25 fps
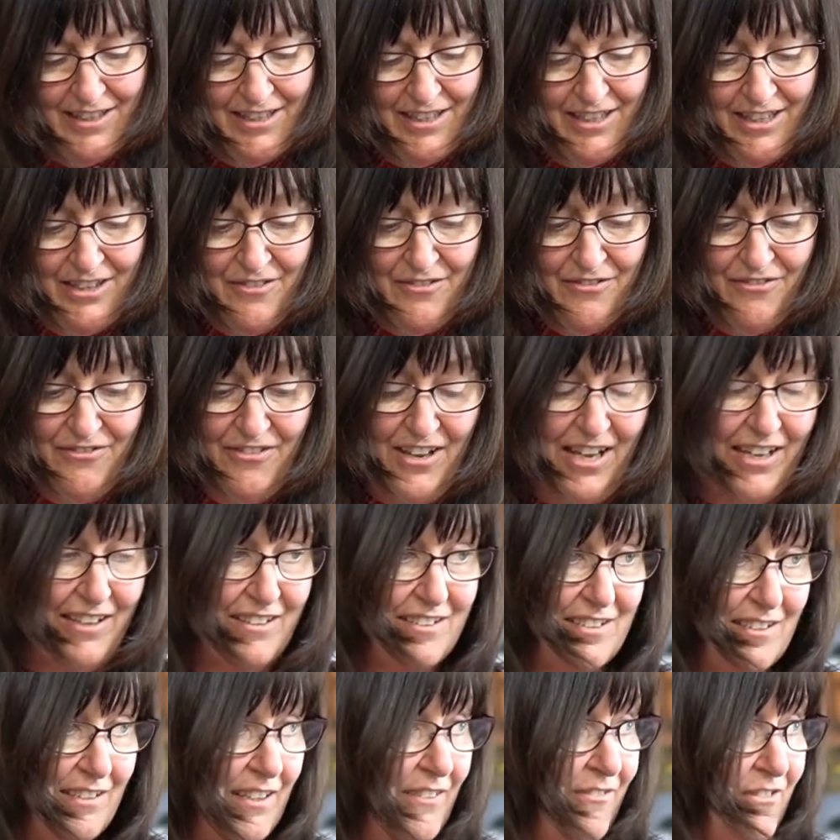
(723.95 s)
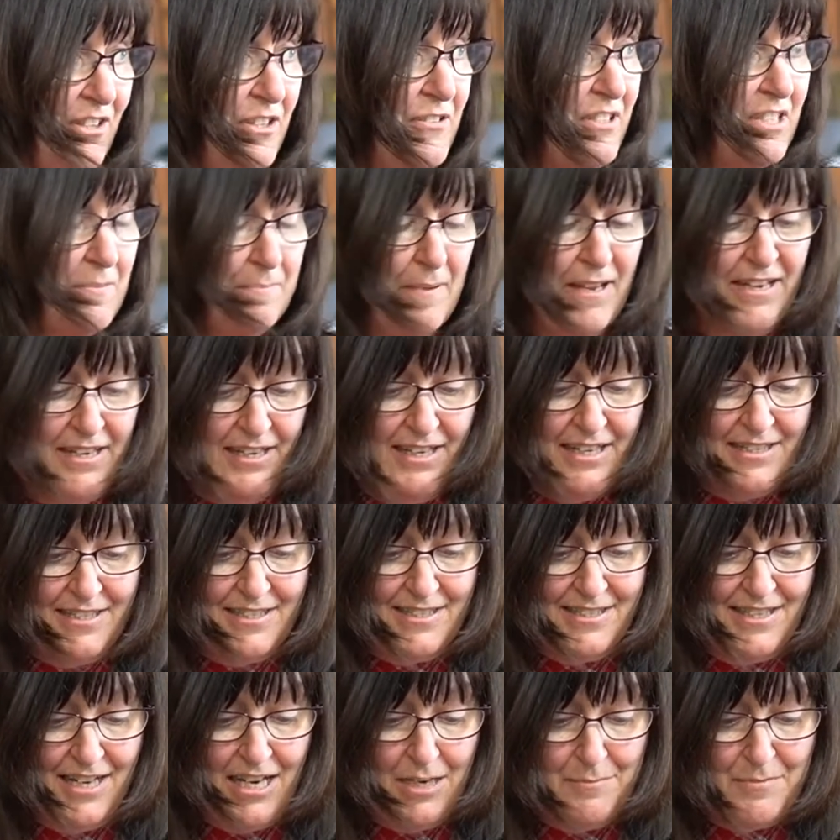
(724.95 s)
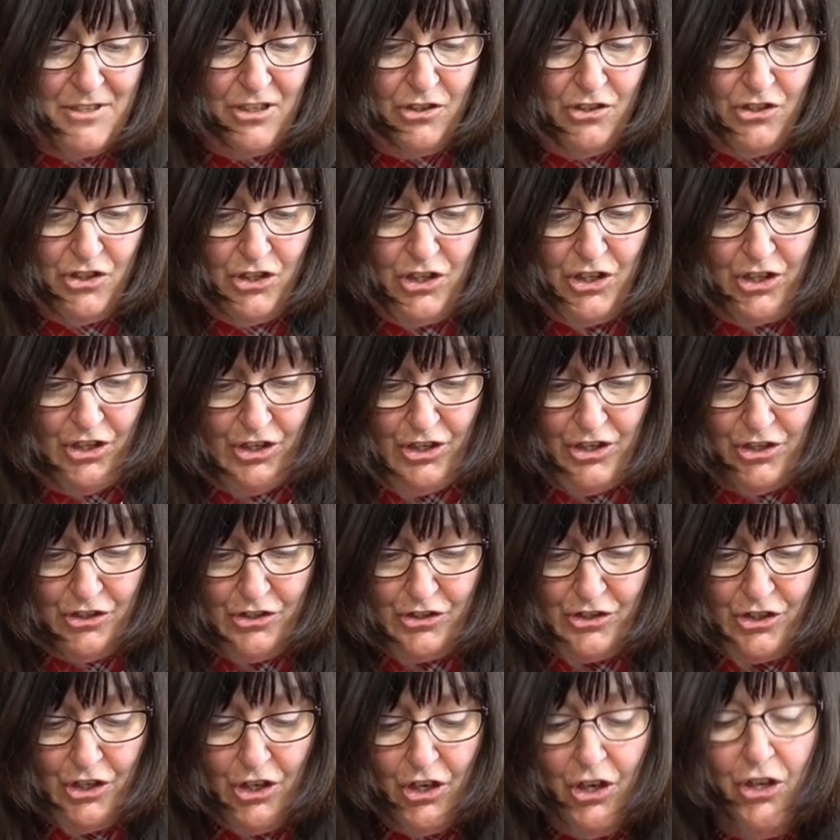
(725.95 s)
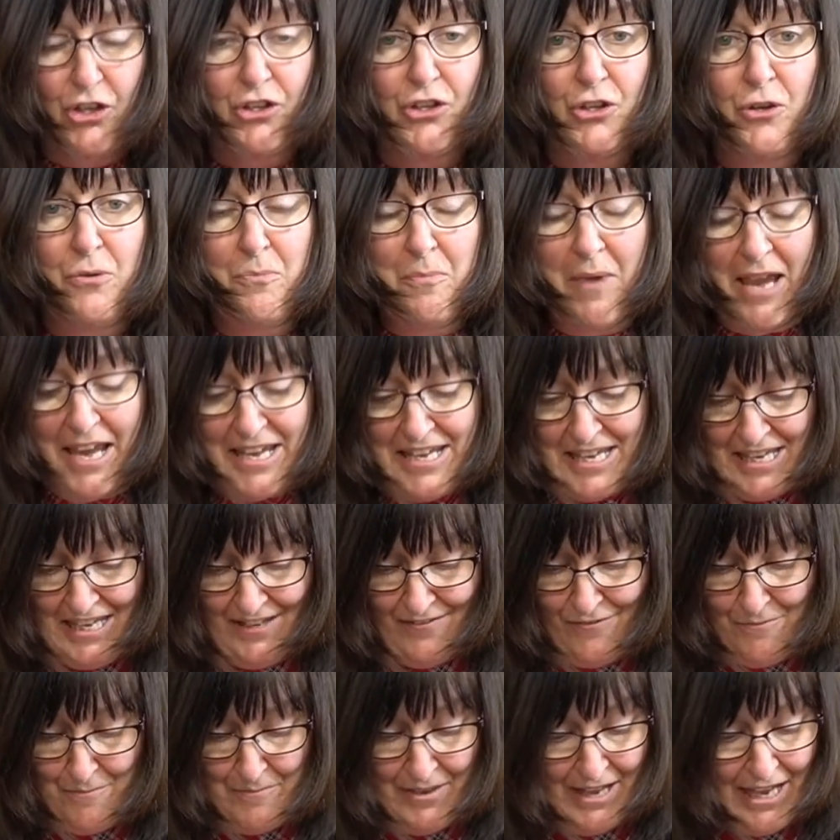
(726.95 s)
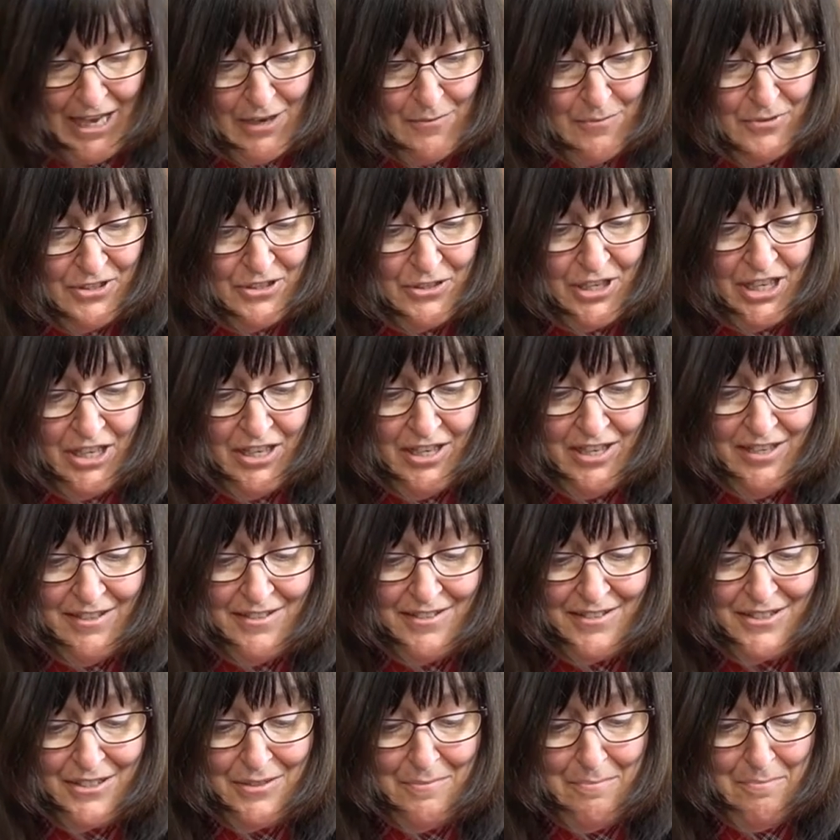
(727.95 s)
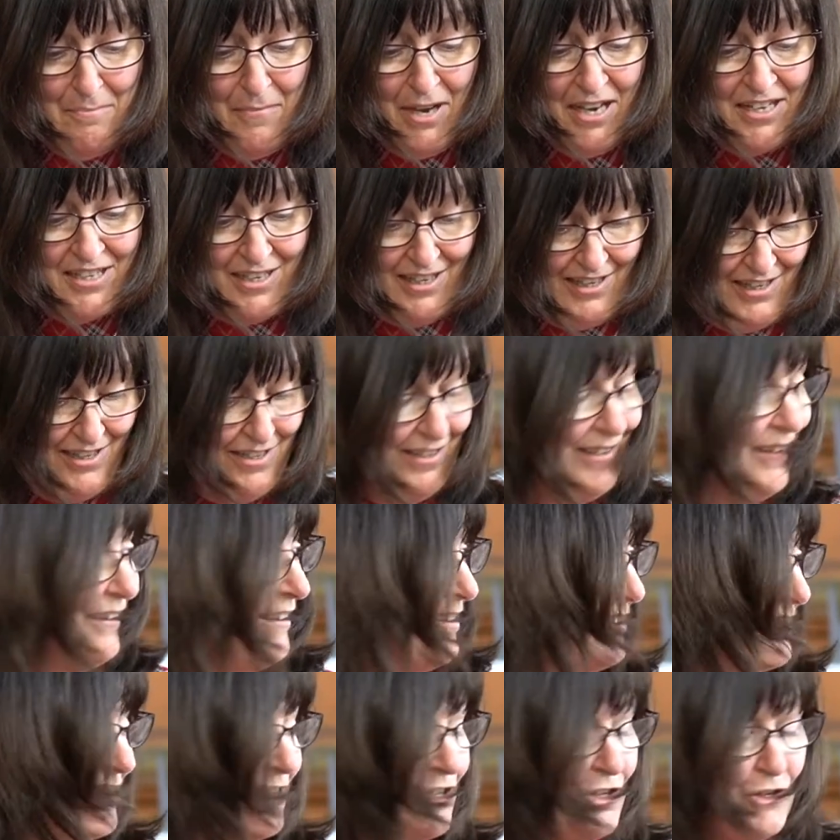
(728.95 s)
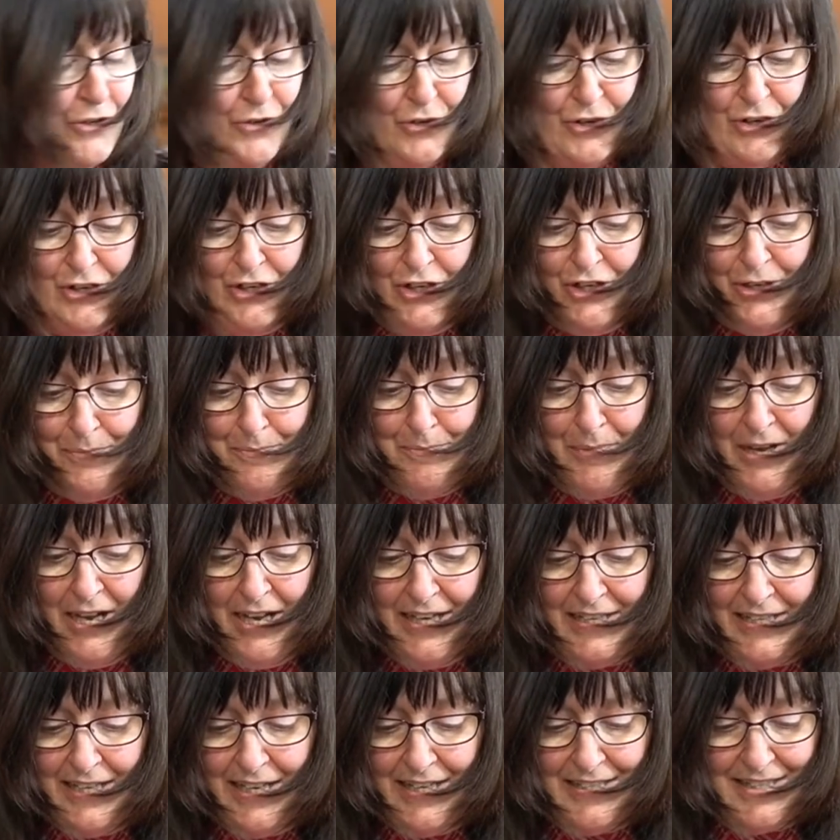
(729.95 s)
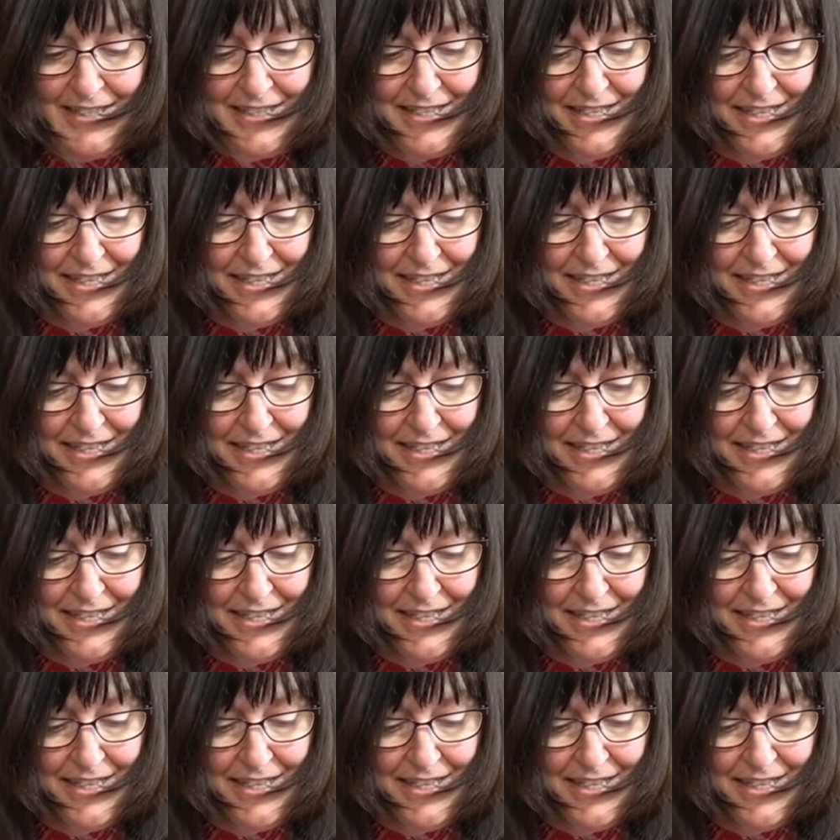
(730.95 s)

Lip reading: In fact, if you spent less time in church, you may even be able to earn some money so you can buy nice